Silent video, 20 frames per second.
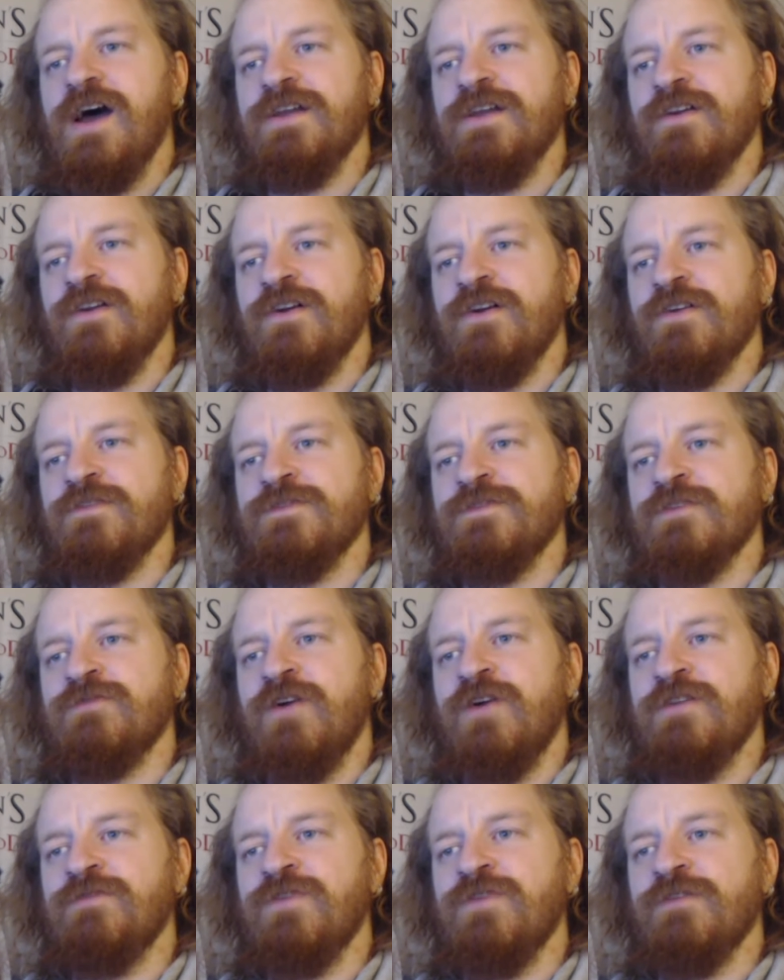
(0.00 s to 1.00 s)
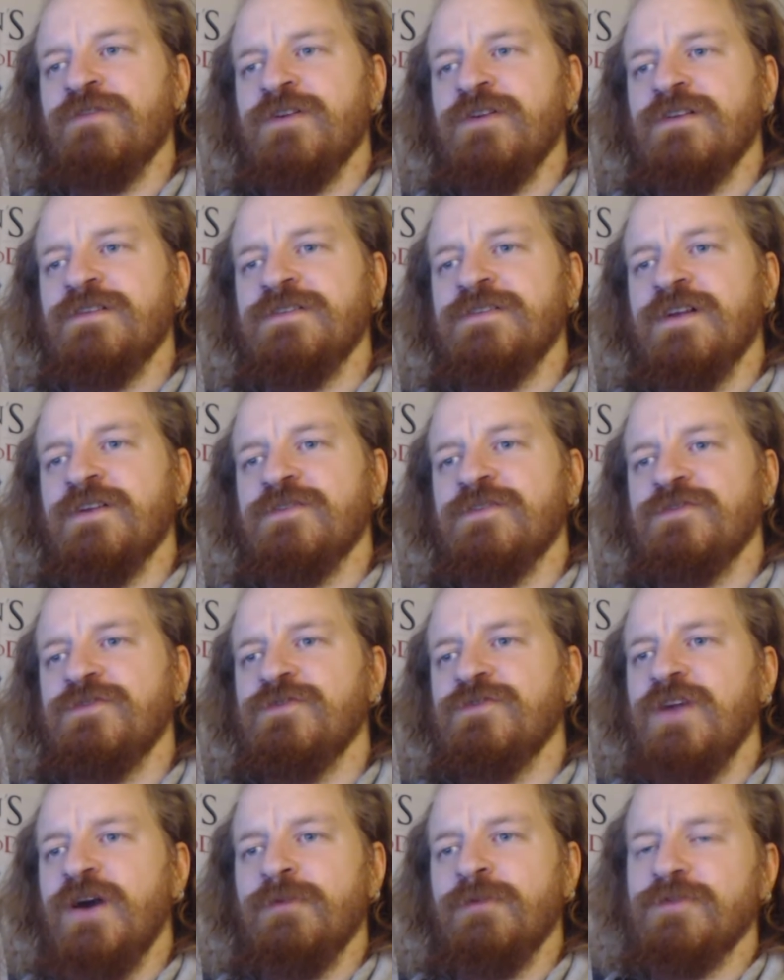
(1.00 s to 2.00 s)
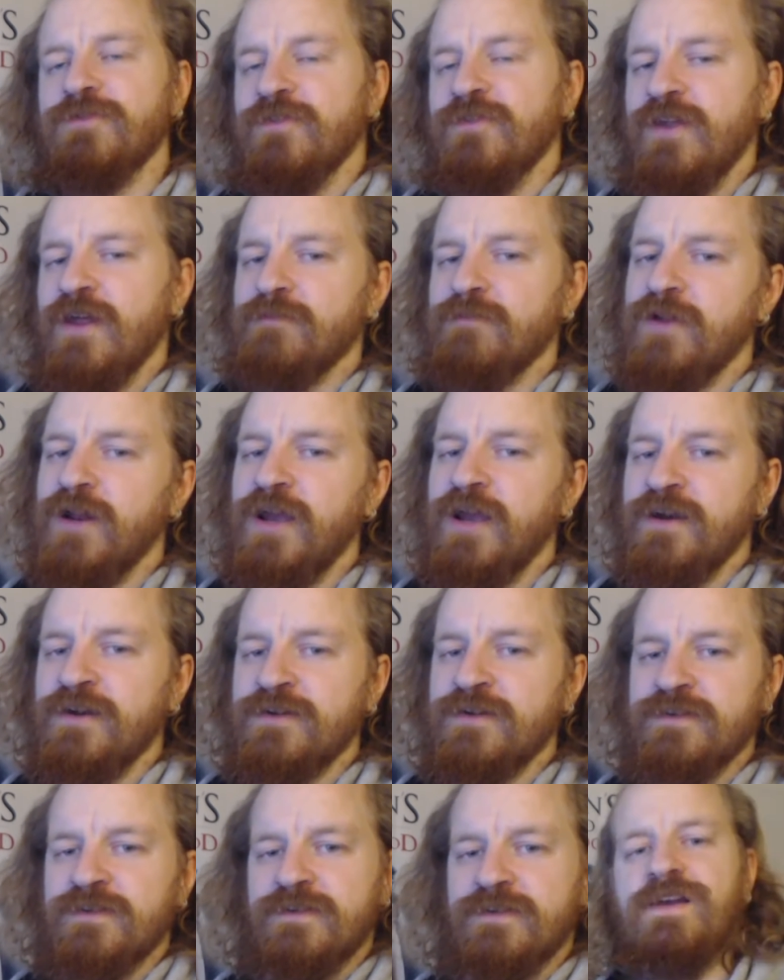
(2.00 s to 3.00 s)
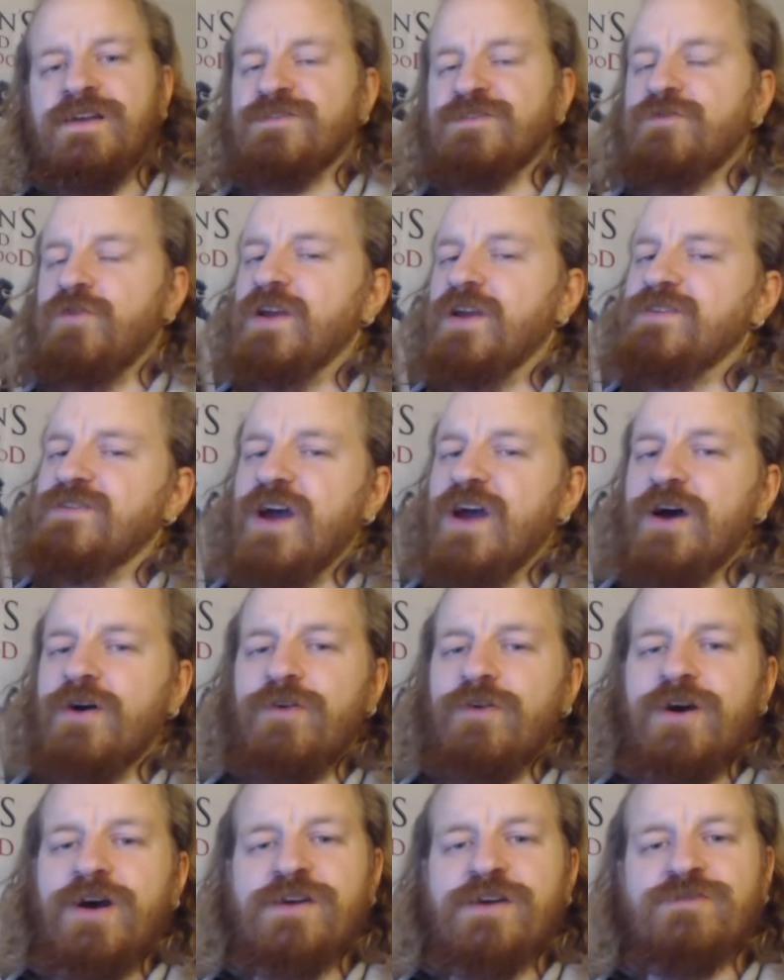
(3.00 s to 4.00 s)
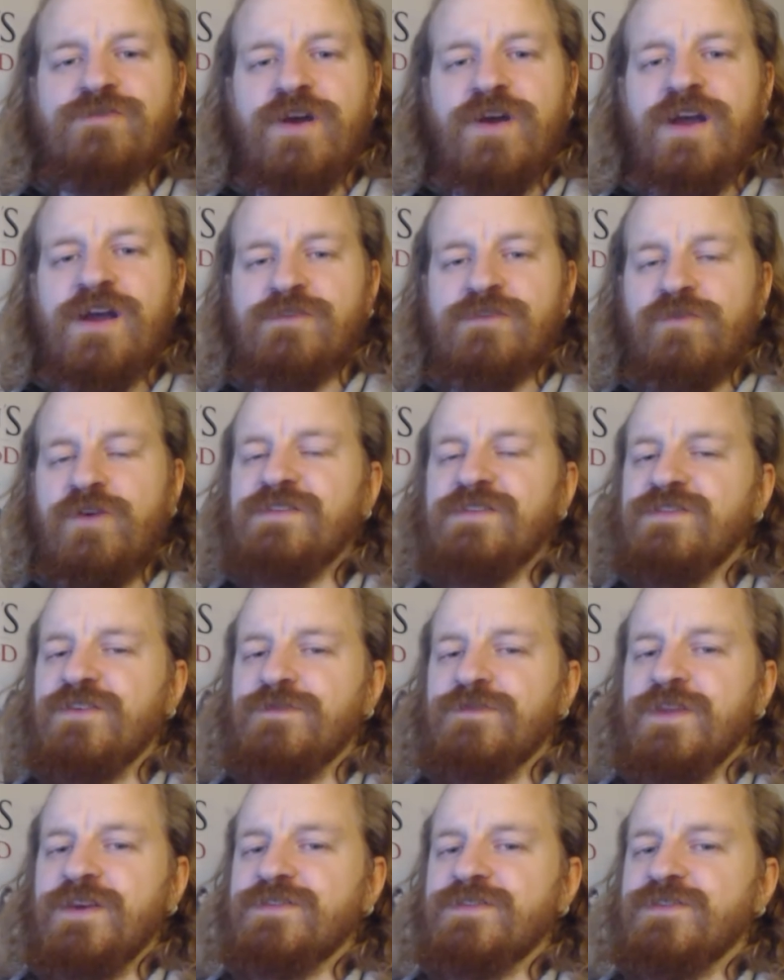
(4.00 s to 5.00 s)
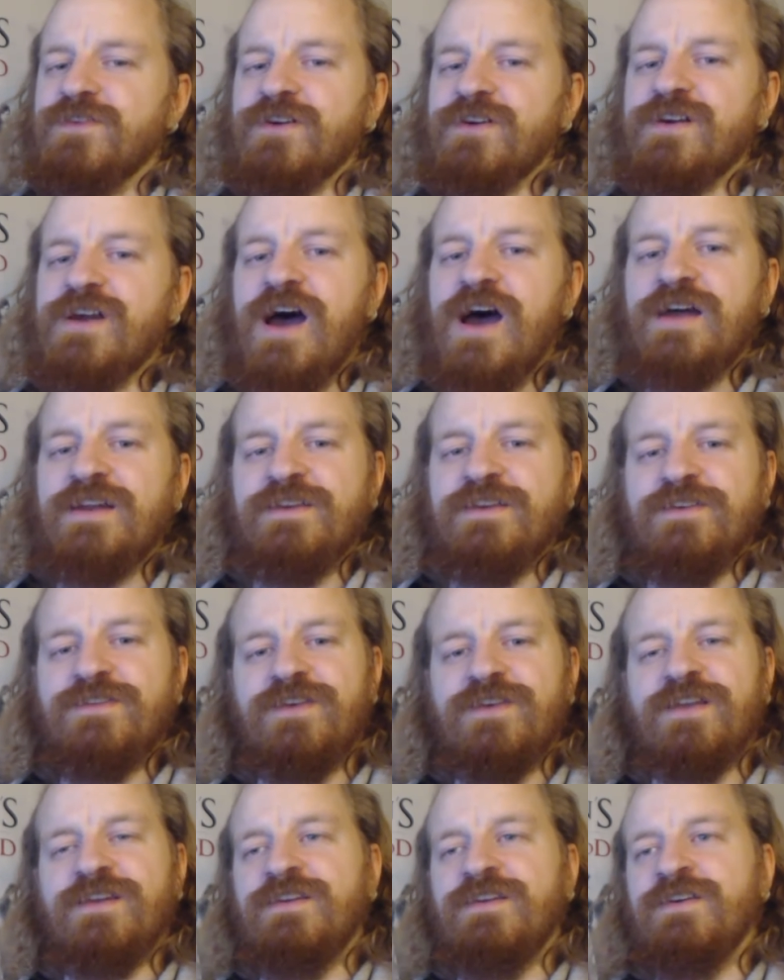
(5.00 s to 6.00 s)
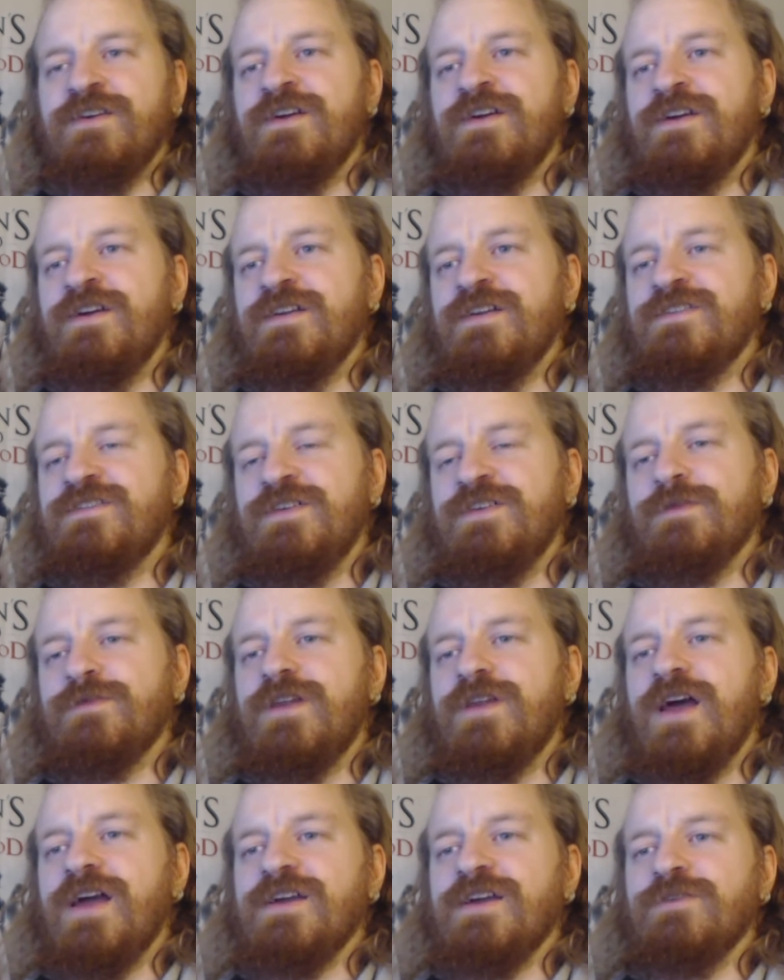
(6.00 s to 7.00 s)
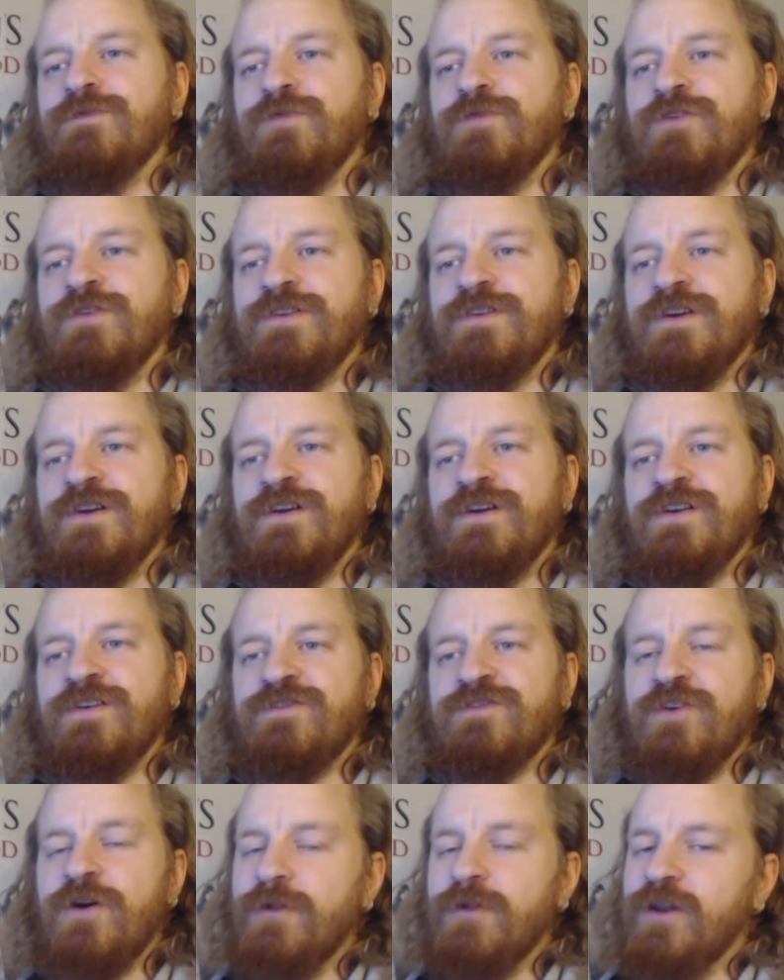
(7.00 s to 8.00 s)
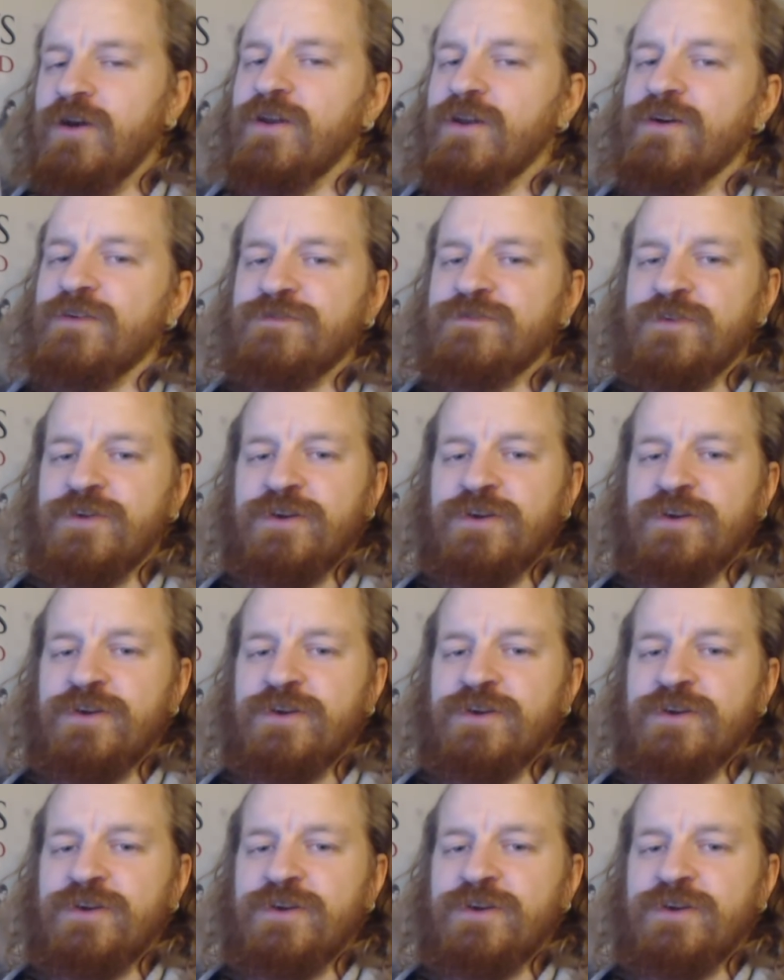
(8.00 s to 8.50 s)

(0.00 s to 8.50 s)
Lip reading: Eidolon of the Great Bevel deals 2 damage to that player. It's crazy how aggressive this card is, and it seems like it would stop a lot